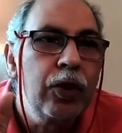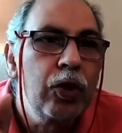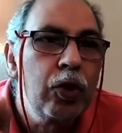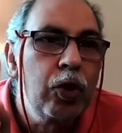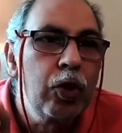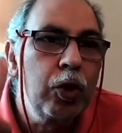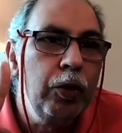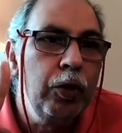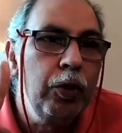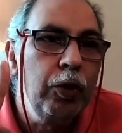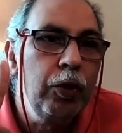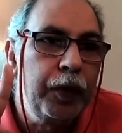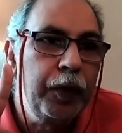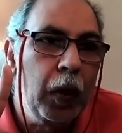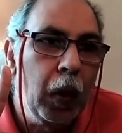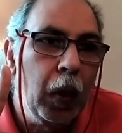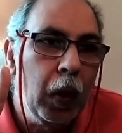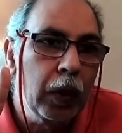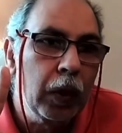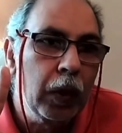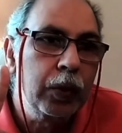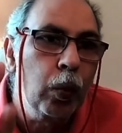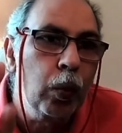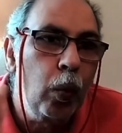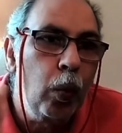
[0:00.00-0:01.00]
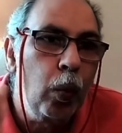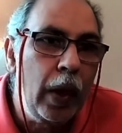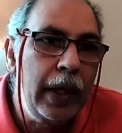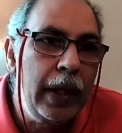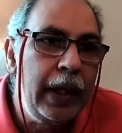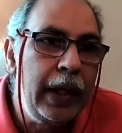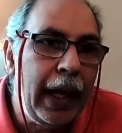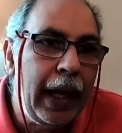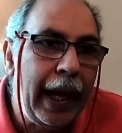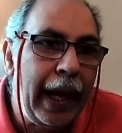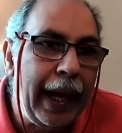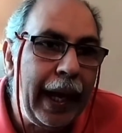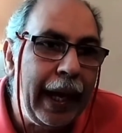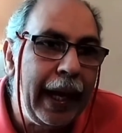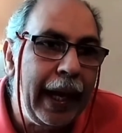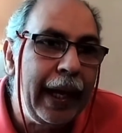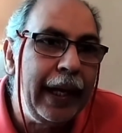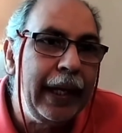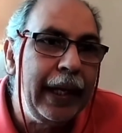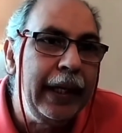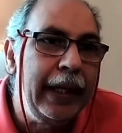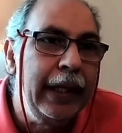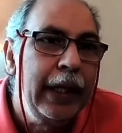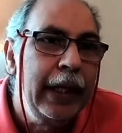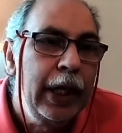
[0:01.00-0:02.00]
twofold. One,
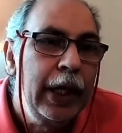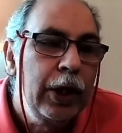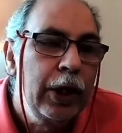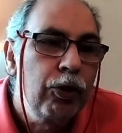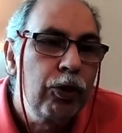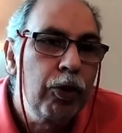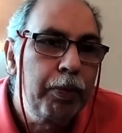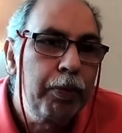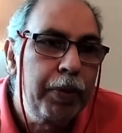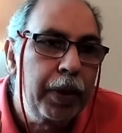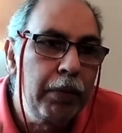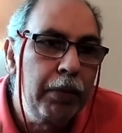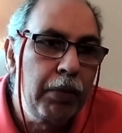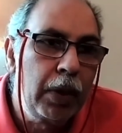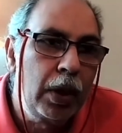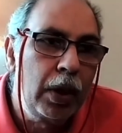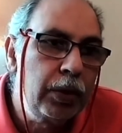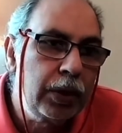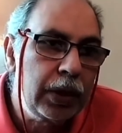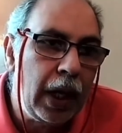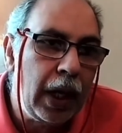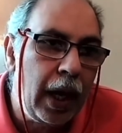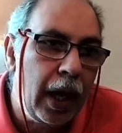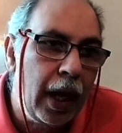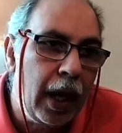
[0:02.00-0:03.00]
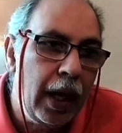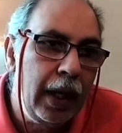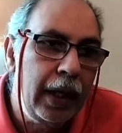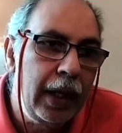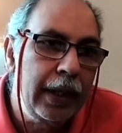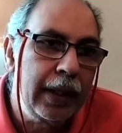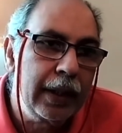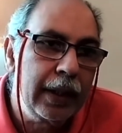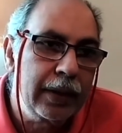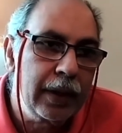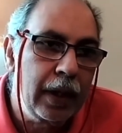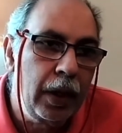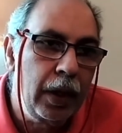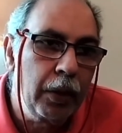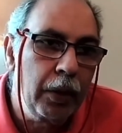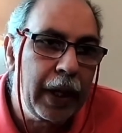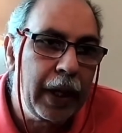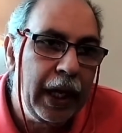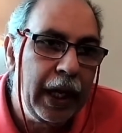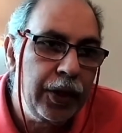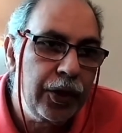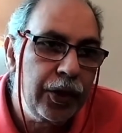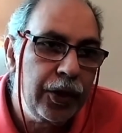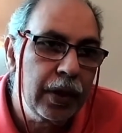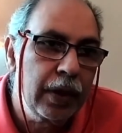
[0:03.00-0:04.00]
to promote Ireland as a
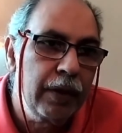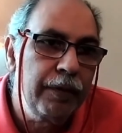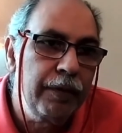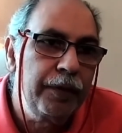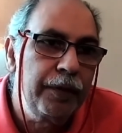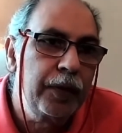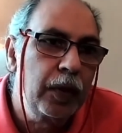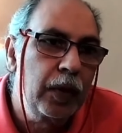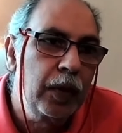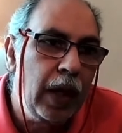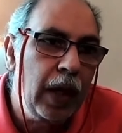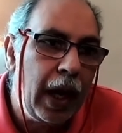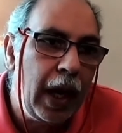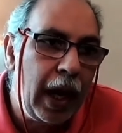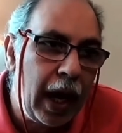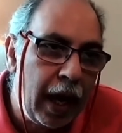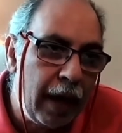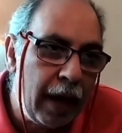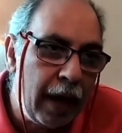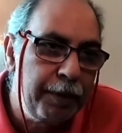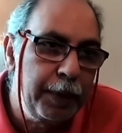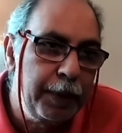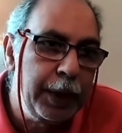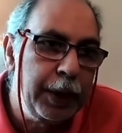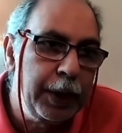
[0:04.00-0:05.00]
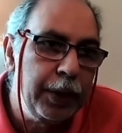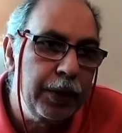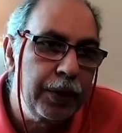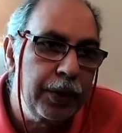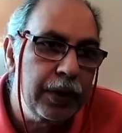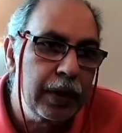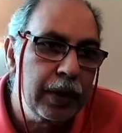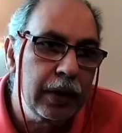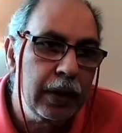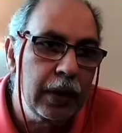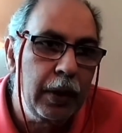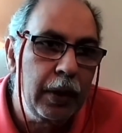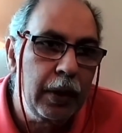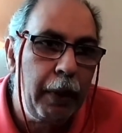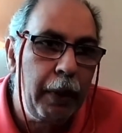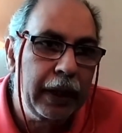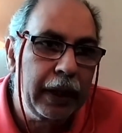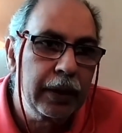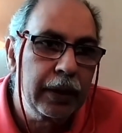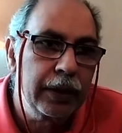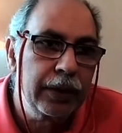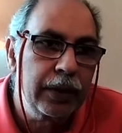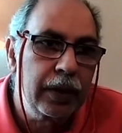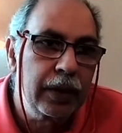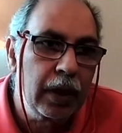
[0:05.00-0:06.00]
location for our producers and
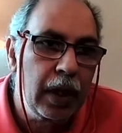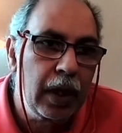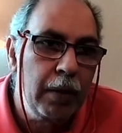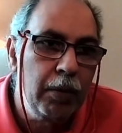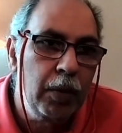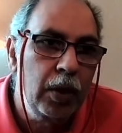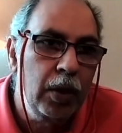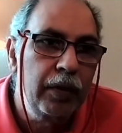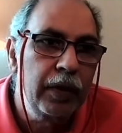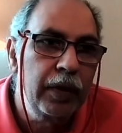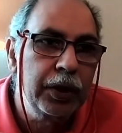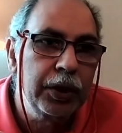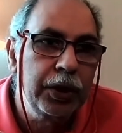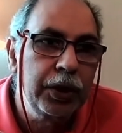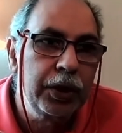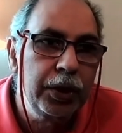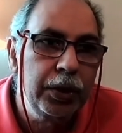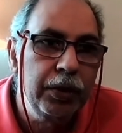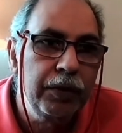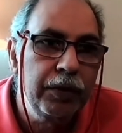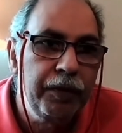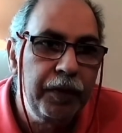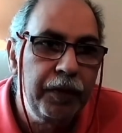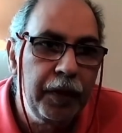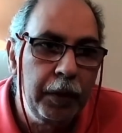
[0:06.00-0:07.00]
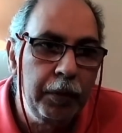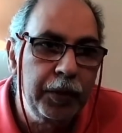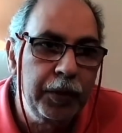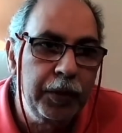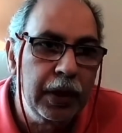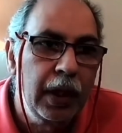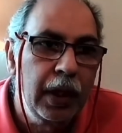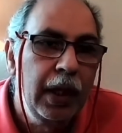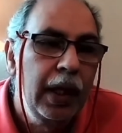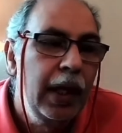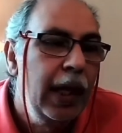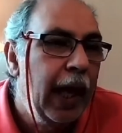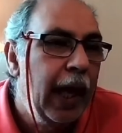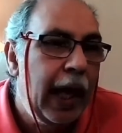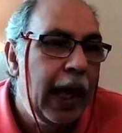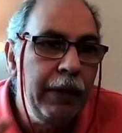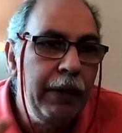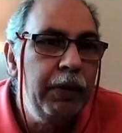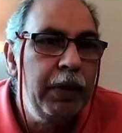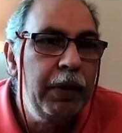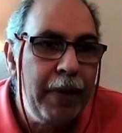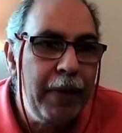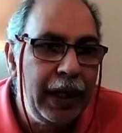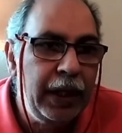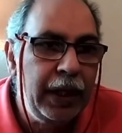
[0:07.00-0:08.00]
directors to come over to shoot films. And we
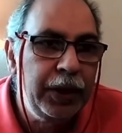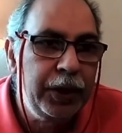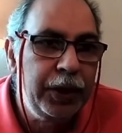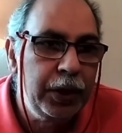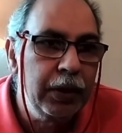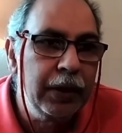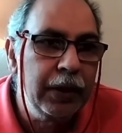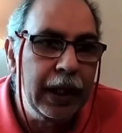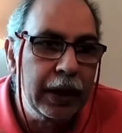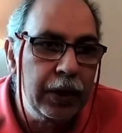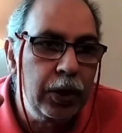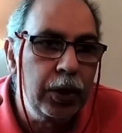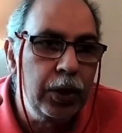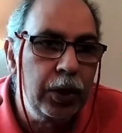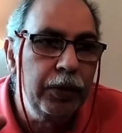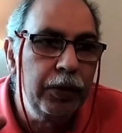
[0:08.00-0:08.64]
managed to get 2